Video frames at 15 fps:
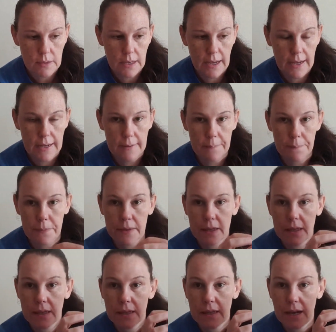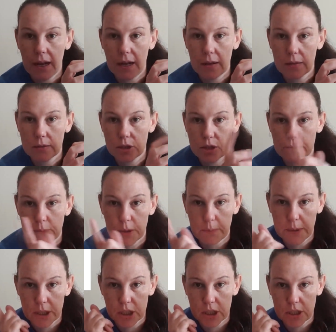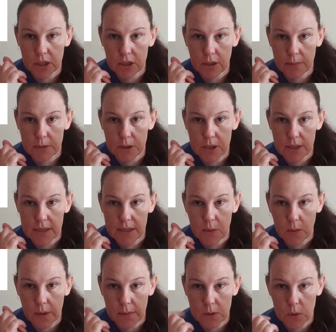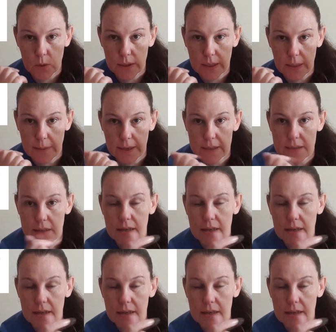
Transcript: um, I'll just put a picture at the top so you can see what I'm talking about.